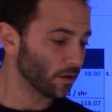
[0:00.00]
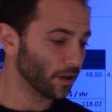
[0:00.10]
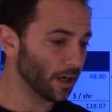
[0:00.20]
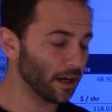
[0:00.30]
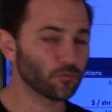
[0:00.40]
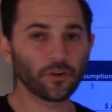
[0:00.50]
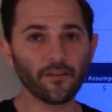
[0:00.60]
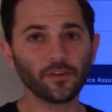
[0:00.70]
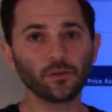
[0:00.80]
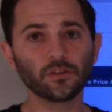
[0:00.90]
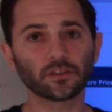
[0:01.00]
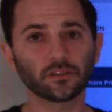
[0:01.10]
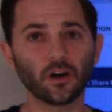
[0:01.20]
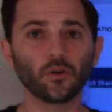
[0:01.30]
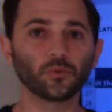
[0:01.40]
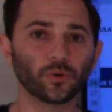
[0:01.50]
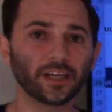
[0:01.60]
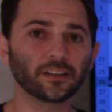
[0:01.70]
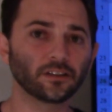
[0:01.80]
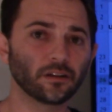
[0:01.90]
Revenue is low and
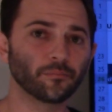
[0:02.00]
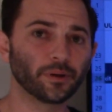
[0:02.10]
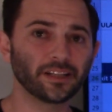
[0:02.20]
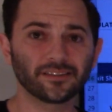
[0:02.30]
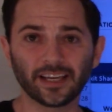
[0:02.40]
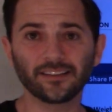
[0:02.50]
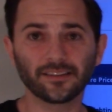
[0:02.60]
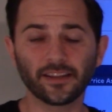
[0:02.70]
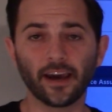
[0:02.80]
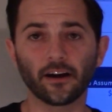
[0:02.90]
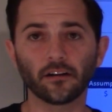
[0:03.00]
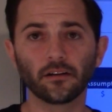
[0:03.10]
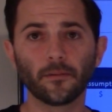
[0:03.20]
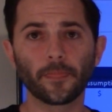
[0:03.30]
weak, but it's there.